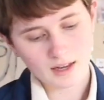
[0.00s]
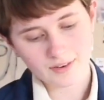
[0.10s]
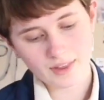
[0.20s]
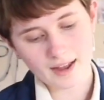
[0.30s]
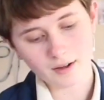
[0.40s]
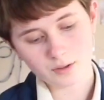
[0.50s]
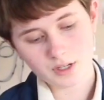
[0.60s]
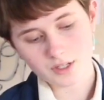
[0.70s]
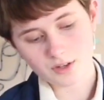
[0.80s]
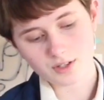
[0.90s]
And now
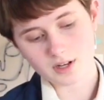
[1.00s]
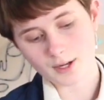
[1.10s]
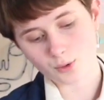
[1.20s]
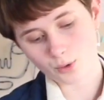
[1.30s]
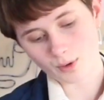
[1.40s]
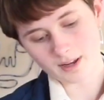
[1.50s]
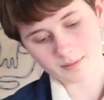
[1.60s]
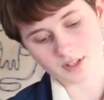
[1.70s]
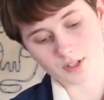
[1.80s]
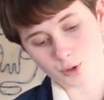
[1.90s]
you slide all the way
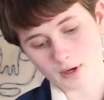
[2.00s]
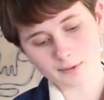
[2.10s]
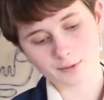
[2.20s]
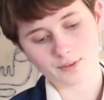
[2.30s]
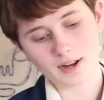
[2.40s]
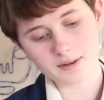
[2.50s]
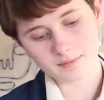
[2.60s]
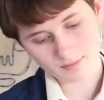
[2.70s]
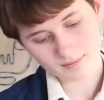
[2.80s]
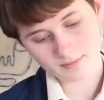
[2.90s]
up to the 12th fret,
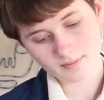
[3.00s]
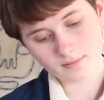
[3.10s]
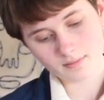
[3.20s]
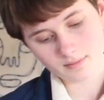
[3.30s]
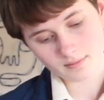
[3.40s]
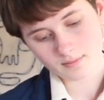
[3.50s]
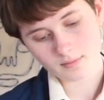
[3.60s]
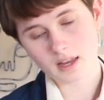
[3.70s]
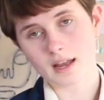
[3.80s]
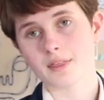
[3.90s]

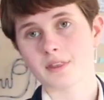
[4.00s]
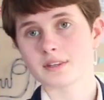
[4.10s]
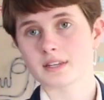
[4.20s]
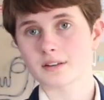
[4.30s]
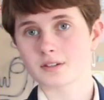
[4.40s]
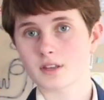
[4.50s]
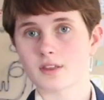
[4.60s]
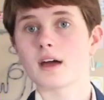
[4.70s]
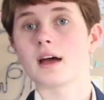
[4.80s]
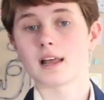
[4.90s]
and then down to
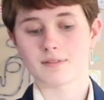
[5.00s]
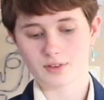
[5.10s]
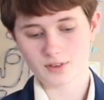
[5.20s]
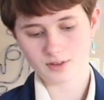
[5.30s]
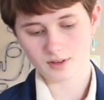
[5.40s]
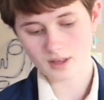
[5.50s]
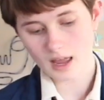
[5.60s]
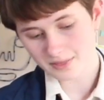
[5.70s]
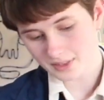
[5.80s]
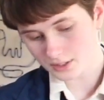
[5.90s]
the 11th,
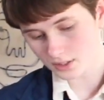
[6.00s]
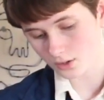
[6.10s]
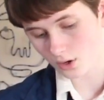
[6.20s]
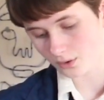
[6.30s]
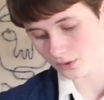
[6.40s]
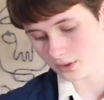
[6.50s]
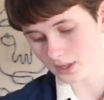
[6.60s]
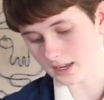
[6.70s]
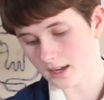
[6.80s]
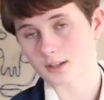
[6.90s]
and this is on
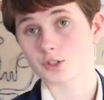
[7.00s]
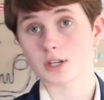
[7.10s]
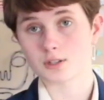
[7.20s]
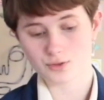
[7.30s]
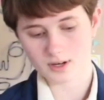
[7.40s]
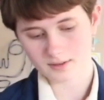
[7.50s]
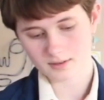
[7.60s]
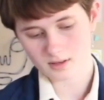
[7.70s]
the G string.